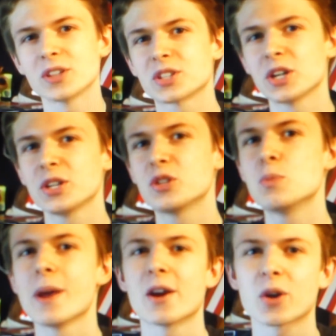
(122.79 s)
There's uh,
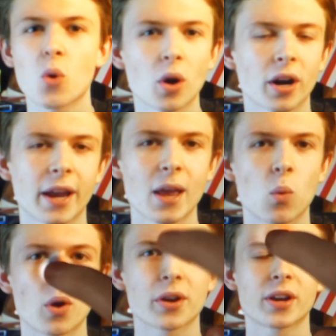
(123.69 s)
my dorky face
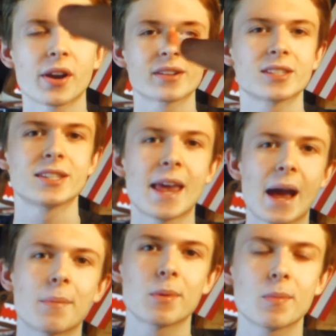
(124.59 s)
right there.
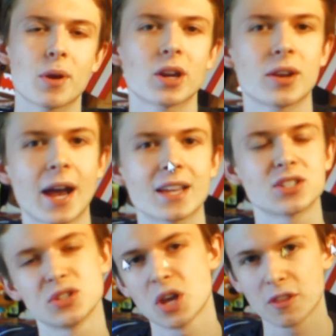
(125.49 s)
Oh, look at you,
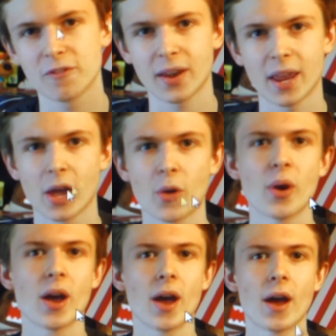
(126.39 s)
baby. That's me
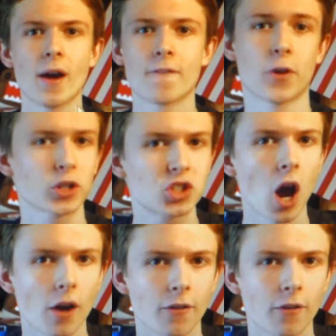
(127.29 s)
right there. Hold on, look.